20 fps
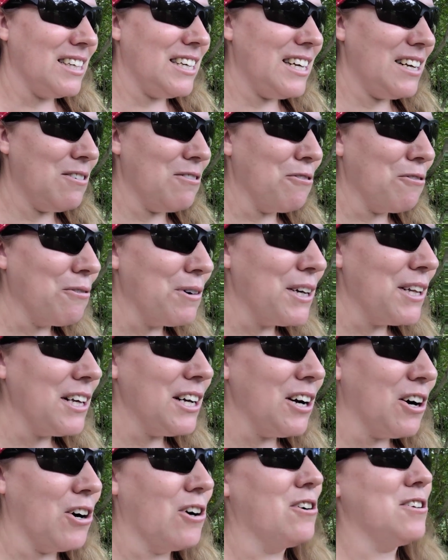It
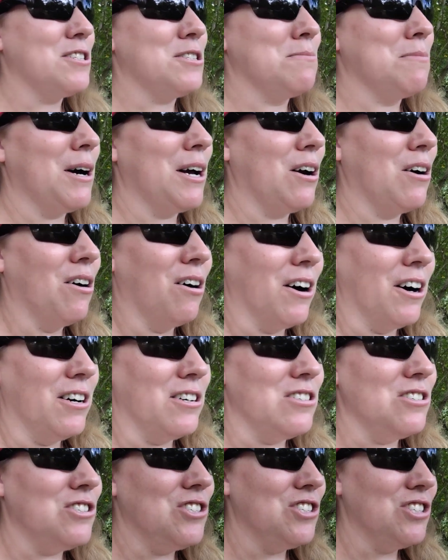really hurts my
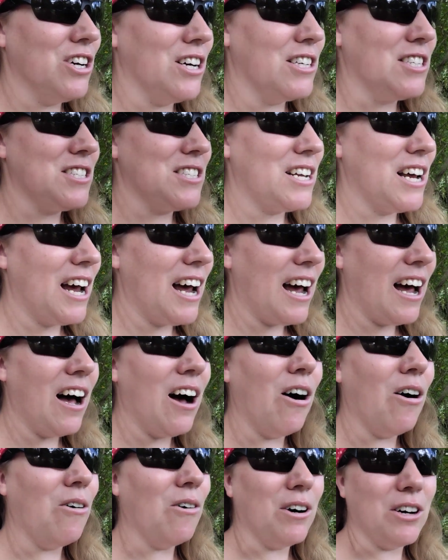heart just
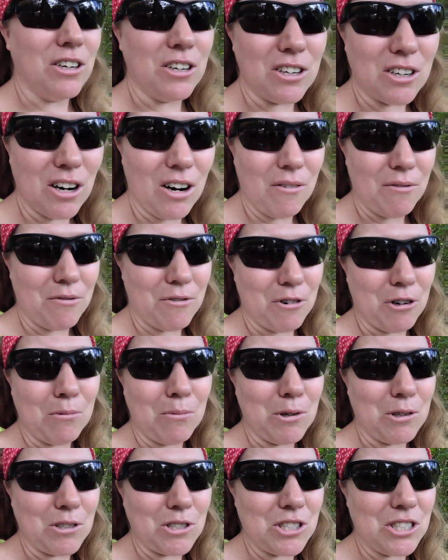how
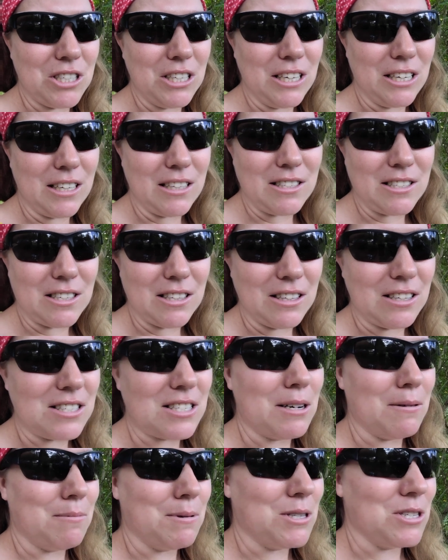uncomfortable she gets in
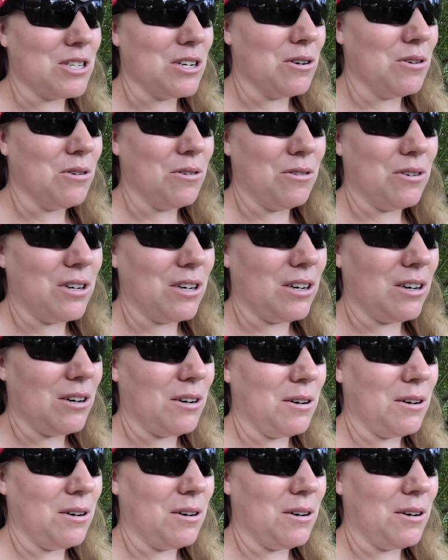this episode.